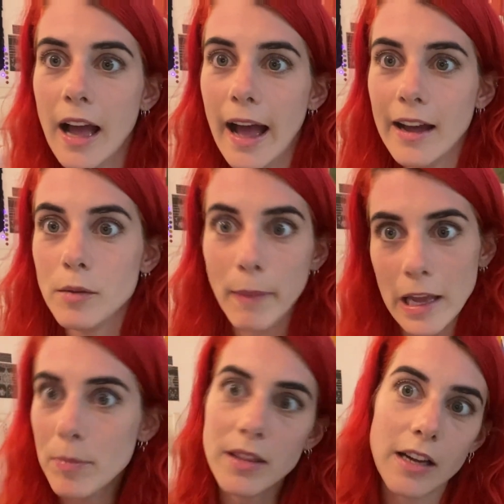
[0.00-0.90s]
and
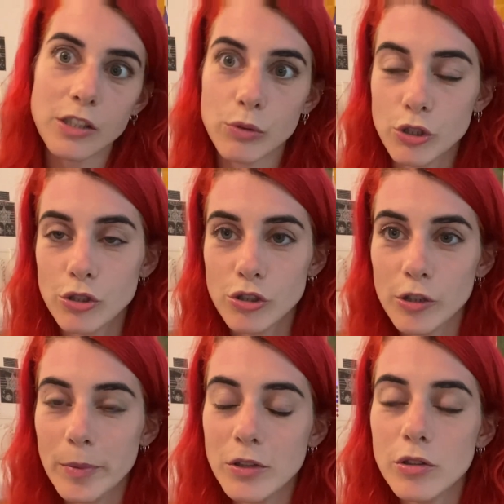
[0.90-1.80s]
maybe that's what you
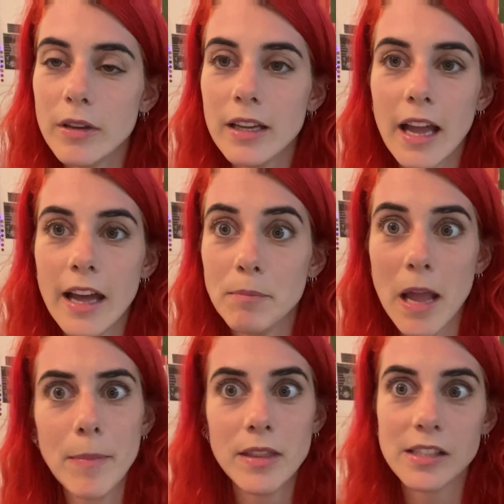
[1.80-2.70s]
should be doing, and
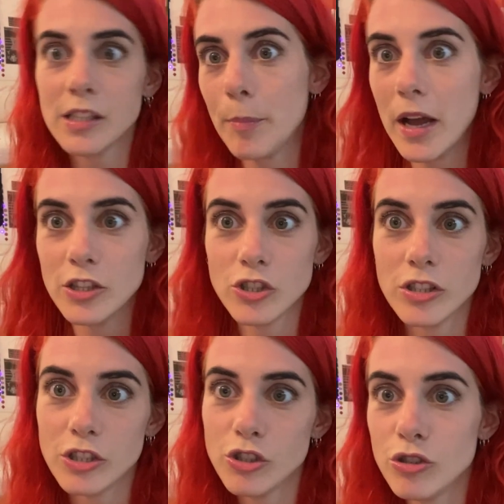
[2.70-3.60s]
maybe that's a passion
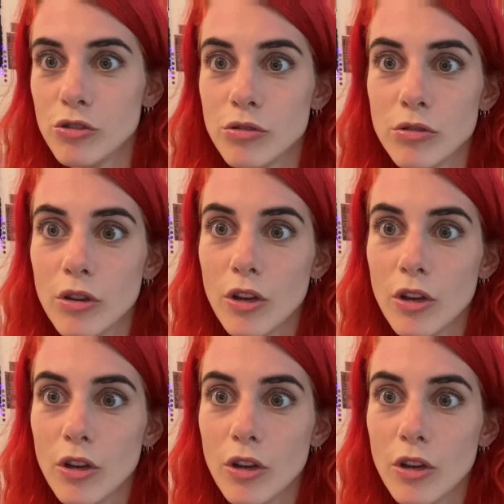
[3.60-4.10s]
that you